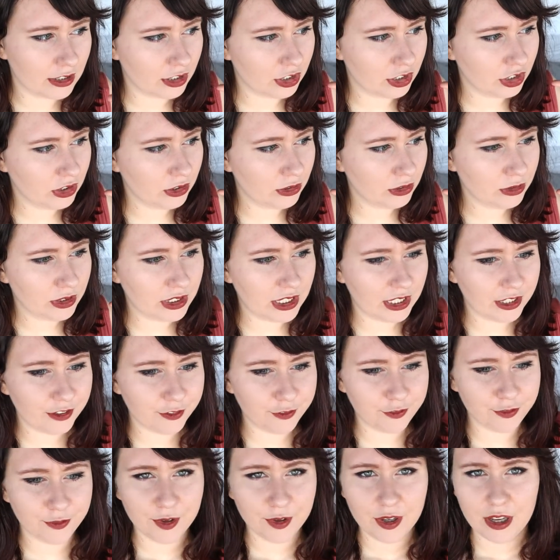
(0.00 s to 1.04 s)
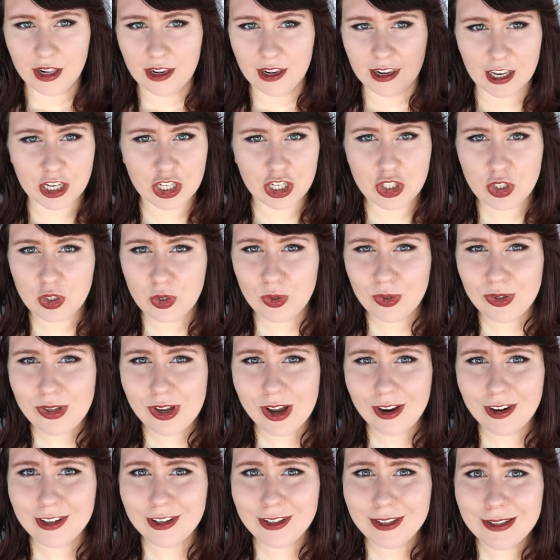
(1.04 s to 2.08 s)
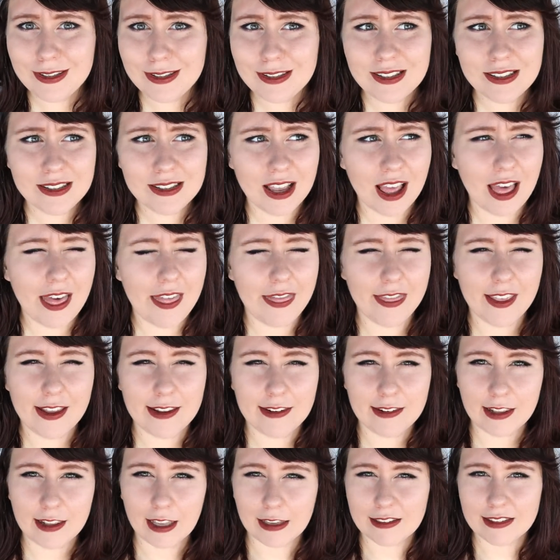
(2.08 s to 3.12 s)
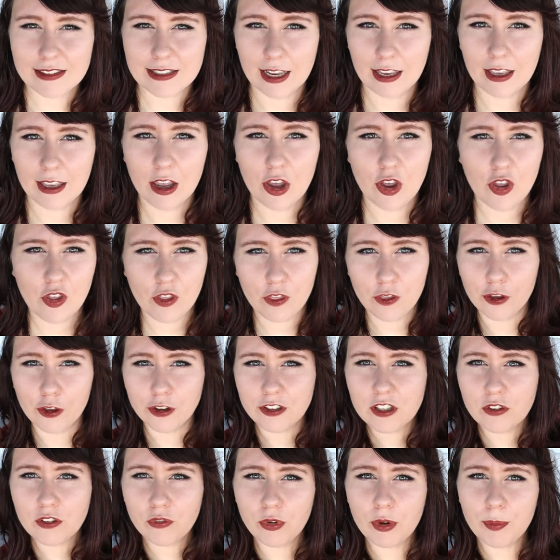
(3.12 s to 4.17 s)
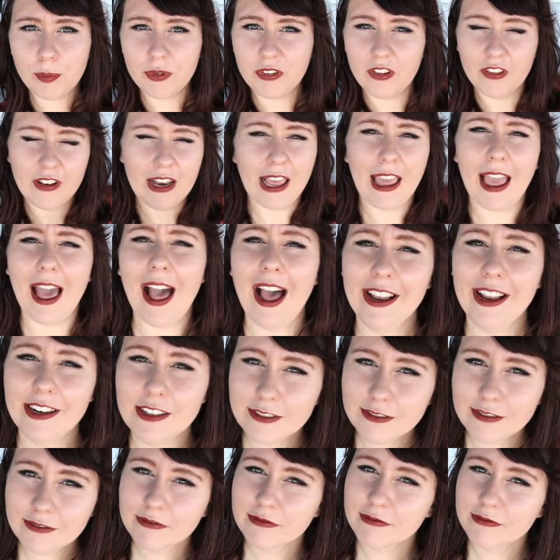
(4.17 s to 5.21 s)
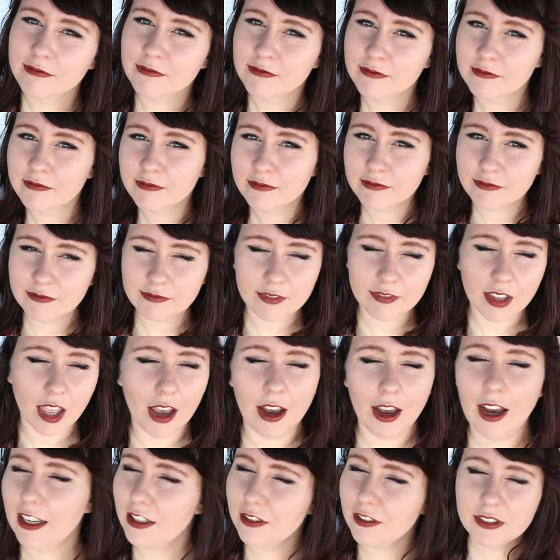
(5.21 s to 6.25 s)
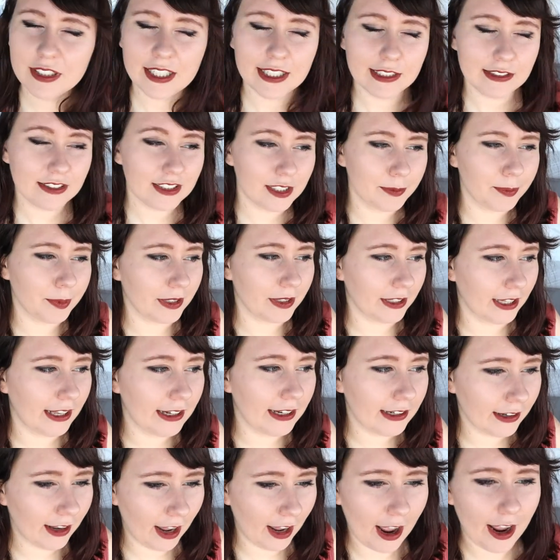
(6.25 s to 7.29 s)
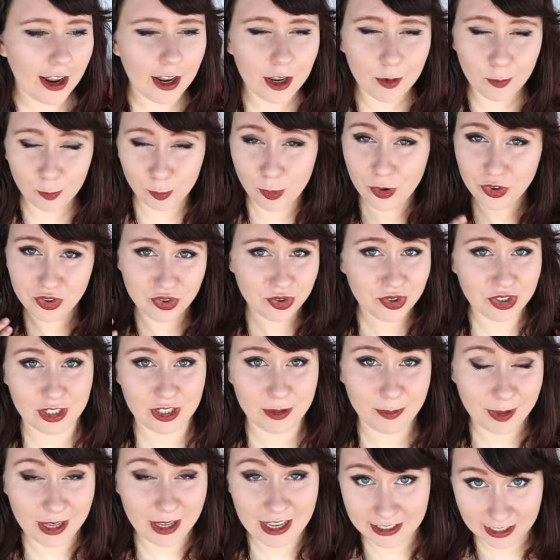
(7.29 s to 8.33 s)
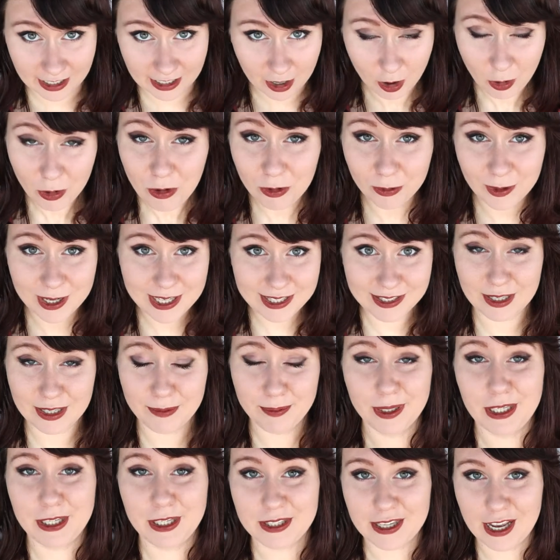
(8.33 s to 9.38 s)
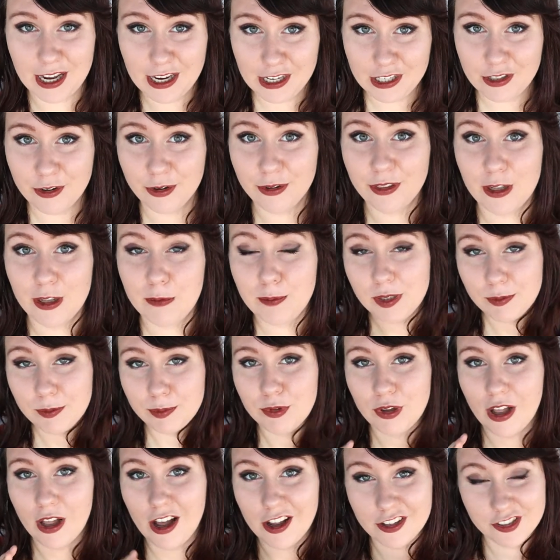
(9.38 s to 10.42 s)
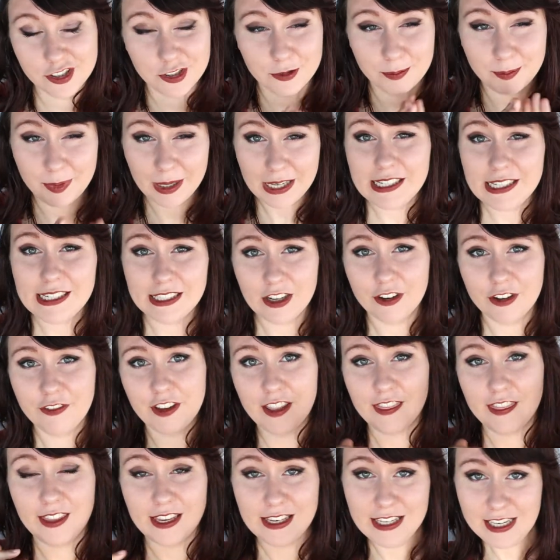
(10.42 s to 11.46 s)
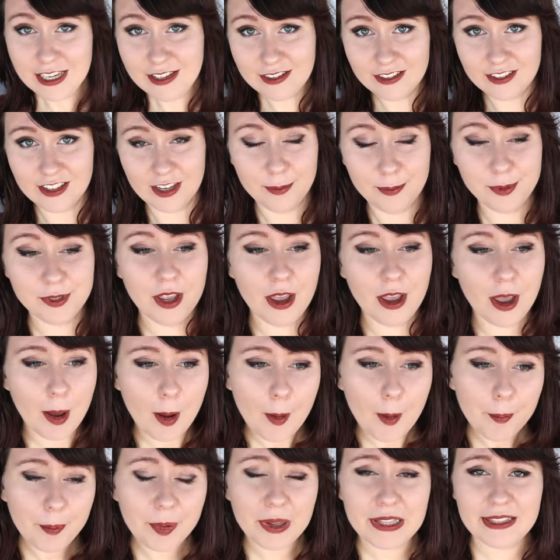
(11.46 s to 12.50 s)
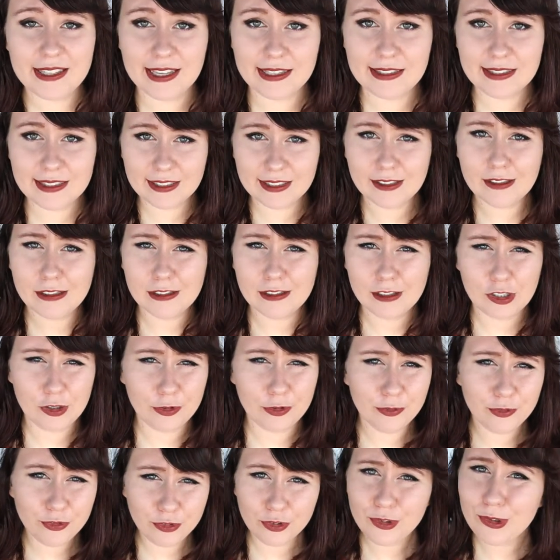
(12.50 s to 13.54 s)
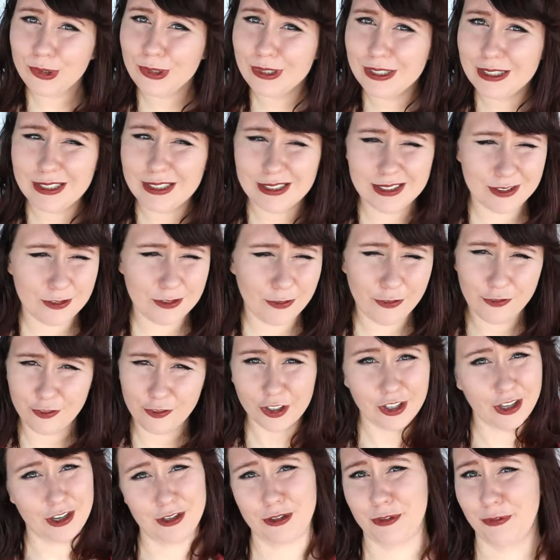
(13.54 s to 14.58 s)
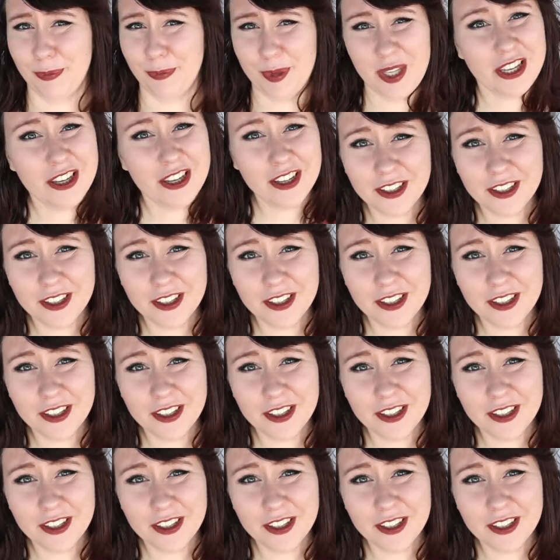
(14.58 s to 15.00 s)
you give like $2, and then that's like 33%. Like, I don't get tipping, and I want to tip, and I always tip because I know that people are not paid enough and they need tips, but that still confuses the fuck out of me.